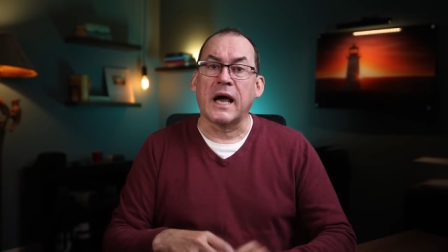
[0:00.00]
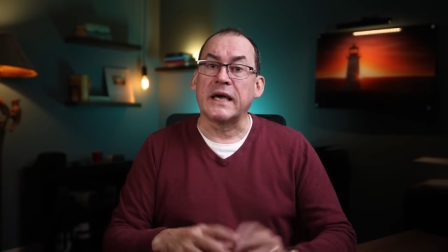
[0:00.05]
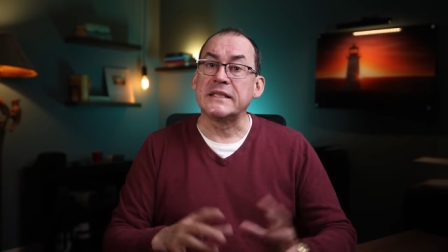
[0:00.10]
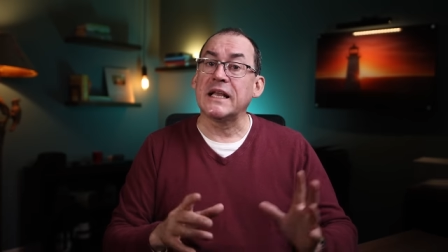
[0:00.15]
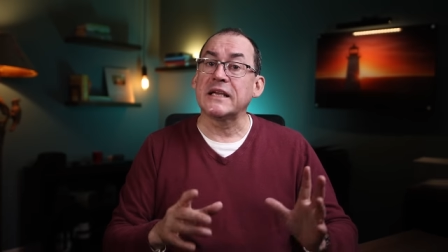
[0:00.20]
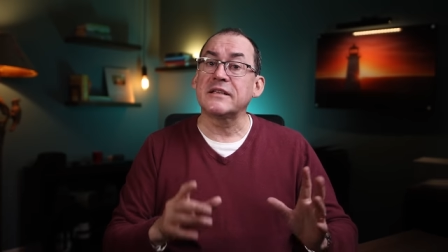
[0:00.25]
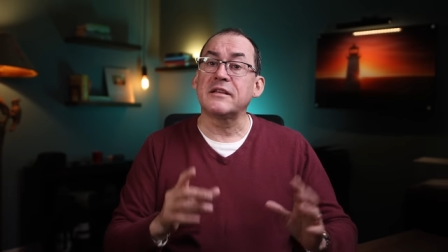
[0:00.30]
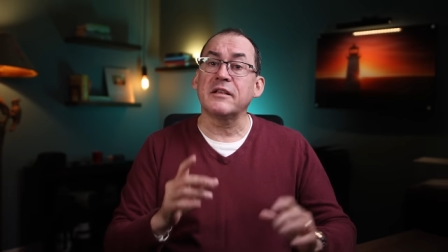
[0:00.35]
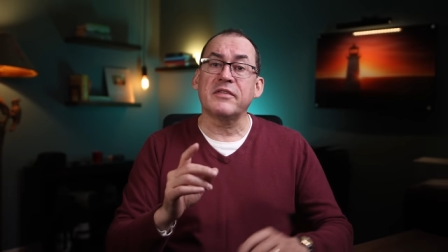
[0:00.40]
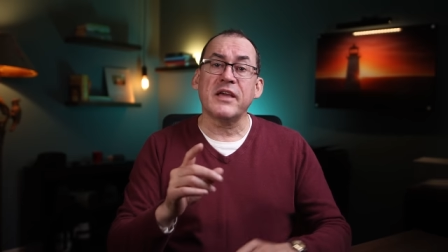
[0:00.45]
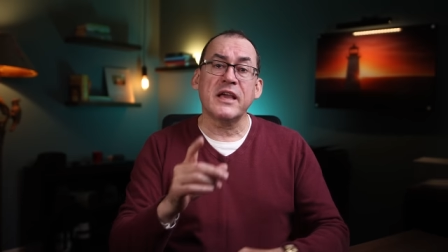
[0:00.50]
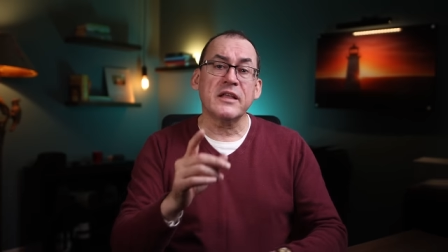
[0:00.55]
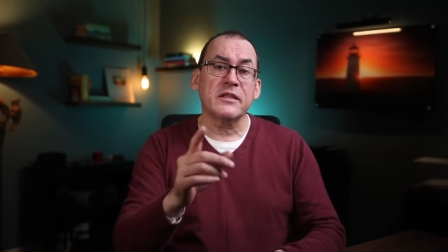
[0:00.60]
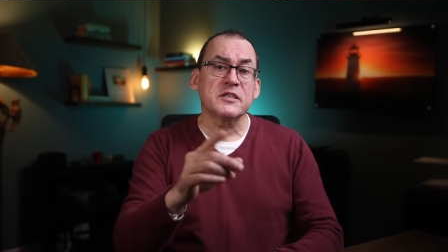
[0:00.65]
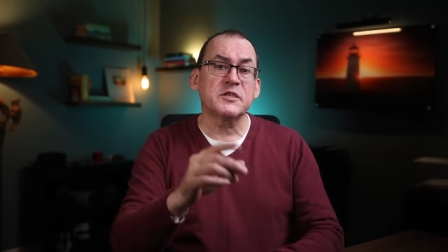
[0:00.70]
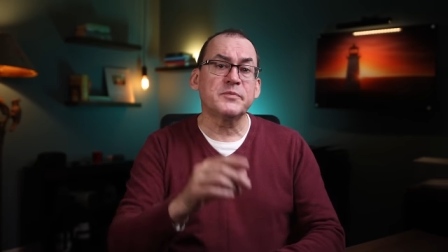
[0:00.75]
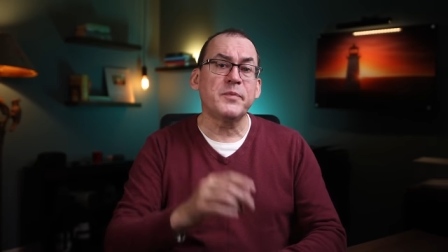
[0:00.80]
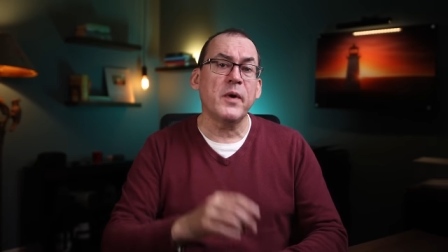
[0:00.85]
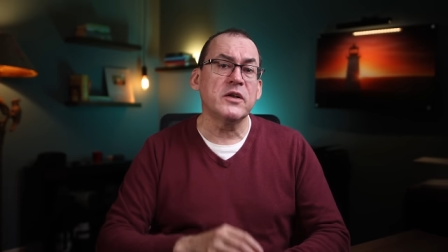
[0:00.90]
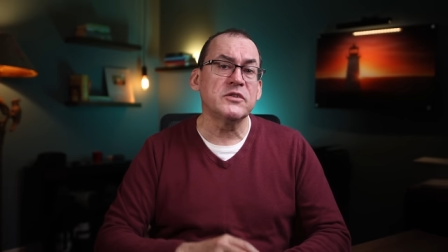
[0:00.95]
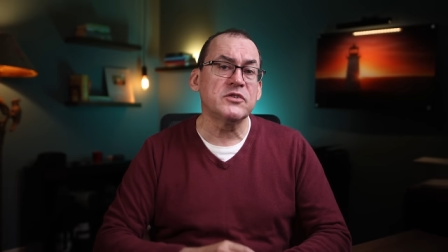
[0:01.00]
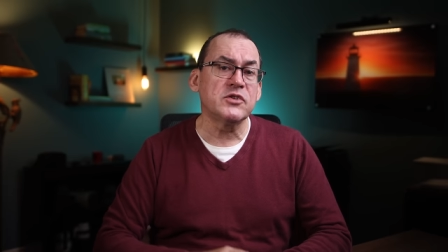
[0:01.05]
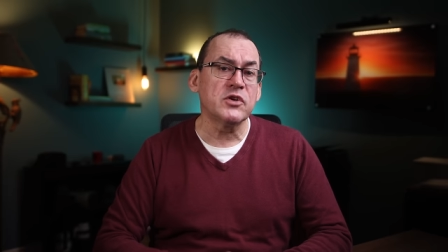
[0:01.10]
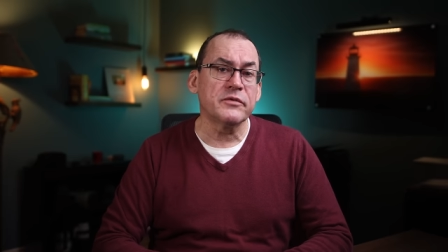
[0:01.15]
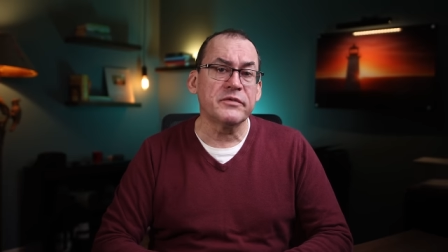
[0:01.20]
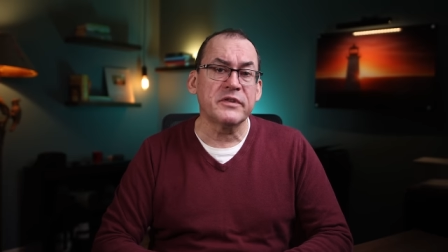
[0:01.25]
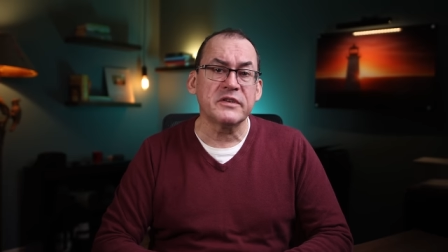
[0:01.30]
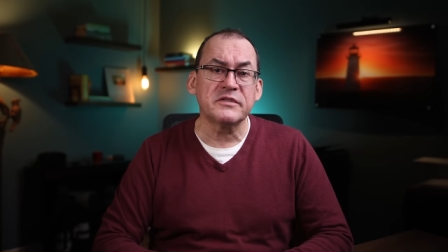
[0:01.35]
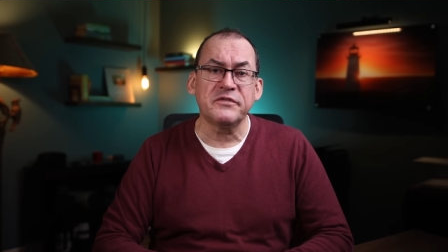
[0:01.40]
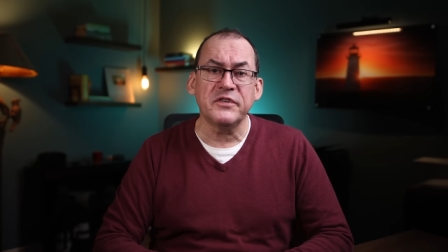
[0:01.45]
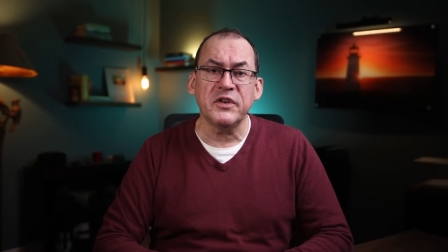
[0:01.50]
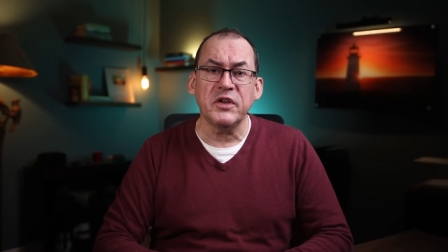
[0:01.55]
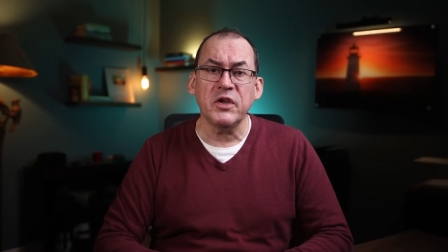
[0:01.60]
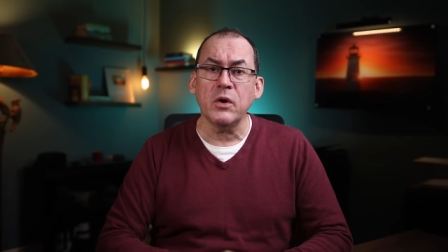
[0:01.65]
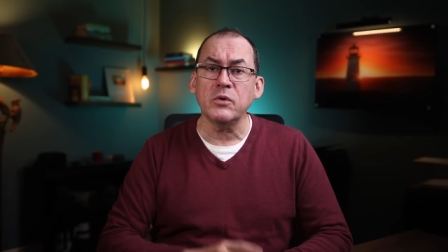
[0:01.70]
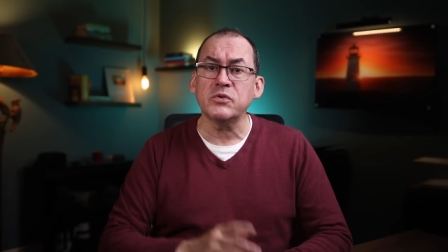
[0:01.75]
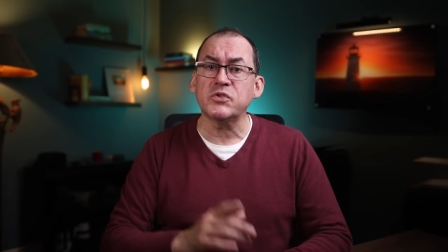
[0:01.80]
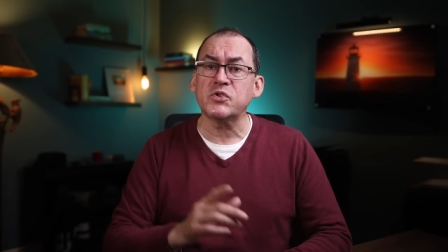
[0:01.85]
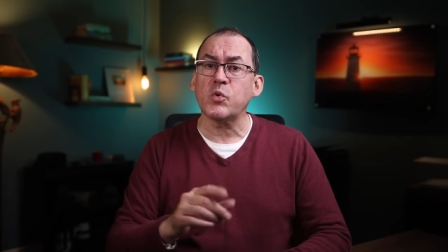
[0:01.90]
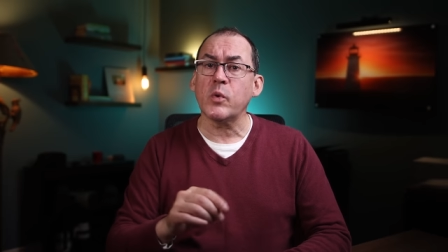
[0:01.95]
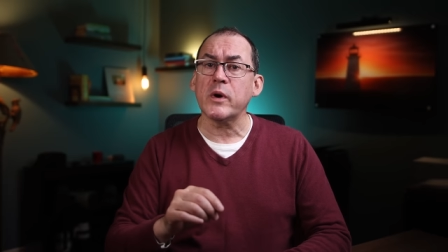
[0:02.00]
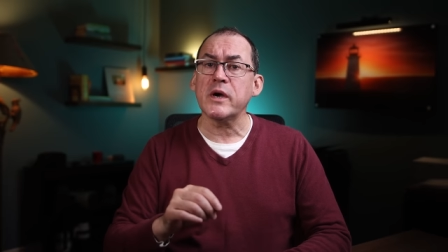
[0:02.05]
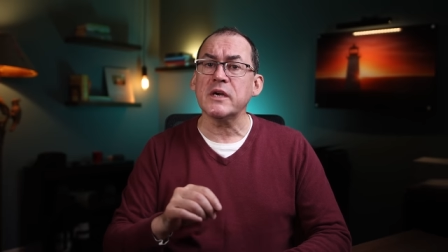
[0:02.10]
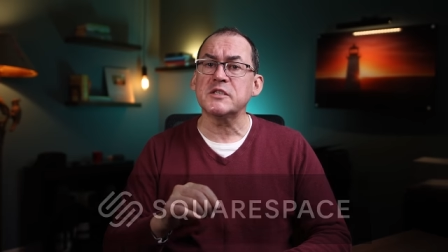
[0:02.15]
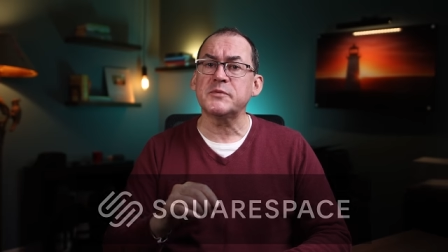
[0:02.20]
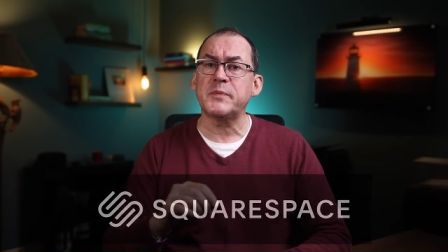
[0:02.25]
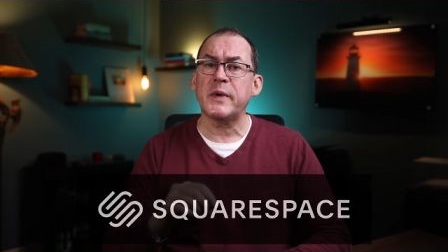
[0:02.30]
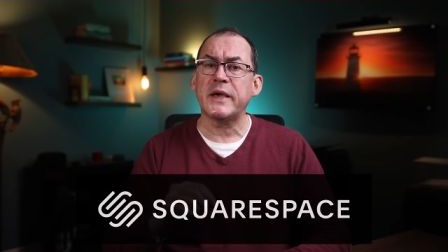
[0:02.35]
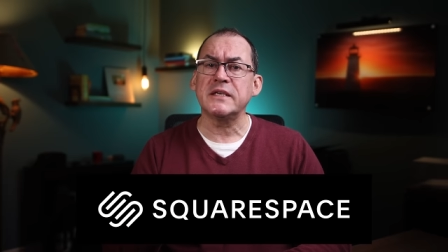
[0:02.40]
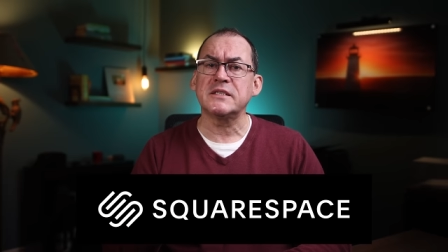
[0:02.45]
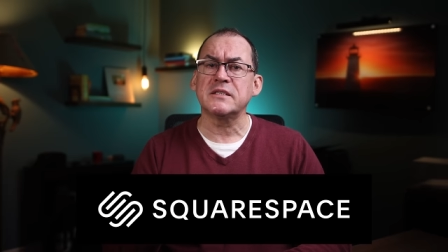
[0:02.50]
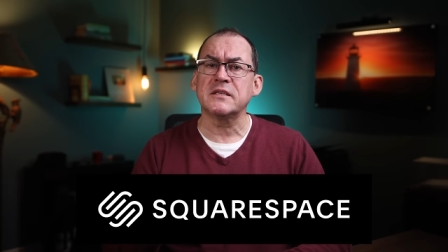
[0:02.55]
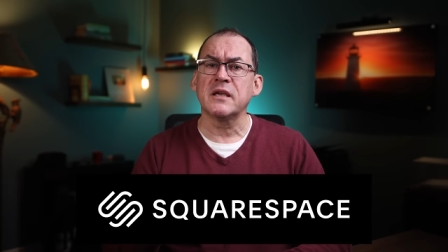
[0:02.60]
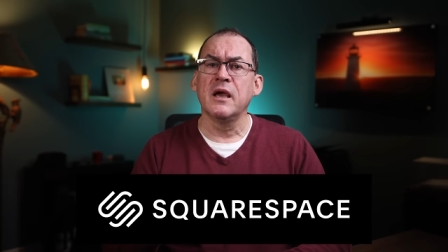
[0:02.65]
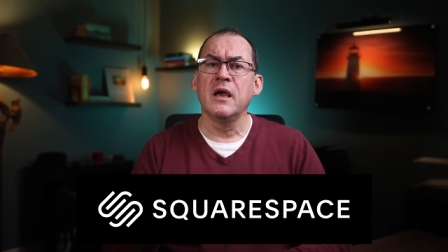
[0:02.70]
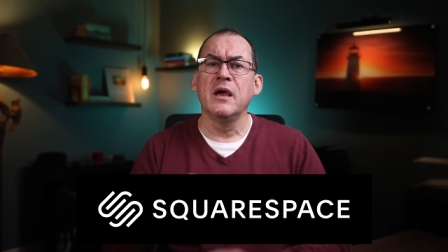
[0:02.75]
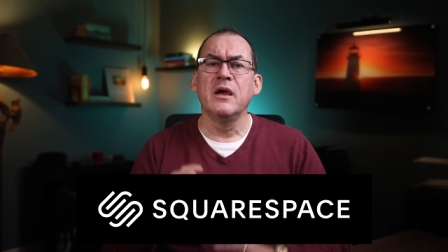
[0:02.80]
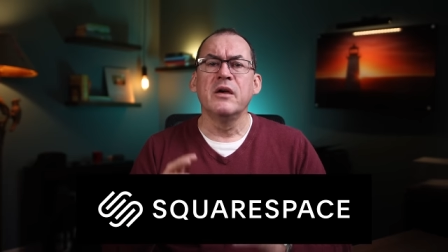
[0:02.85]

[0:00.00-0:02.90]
I'd like to thank the sponsor of this video, Squarespace.